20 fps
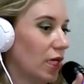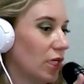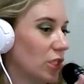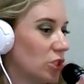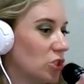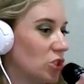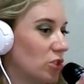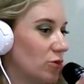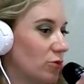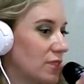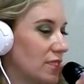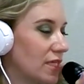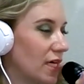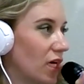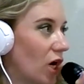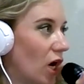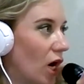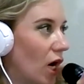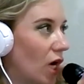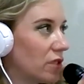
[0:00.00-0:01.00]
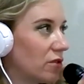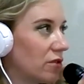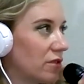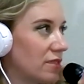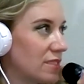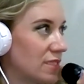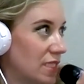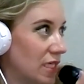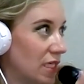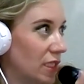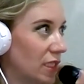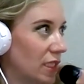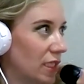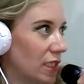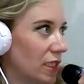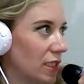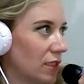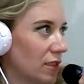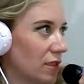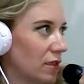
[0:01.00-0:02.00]
she was like on the
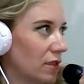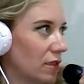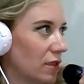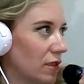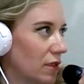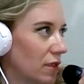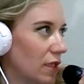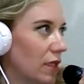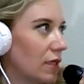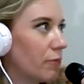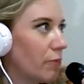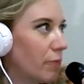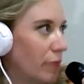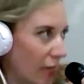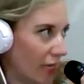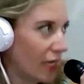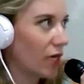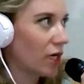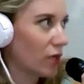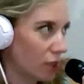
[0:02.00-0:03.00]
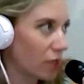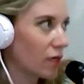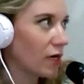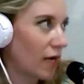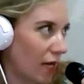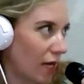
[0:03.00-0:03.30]
ceiling, like banging her head.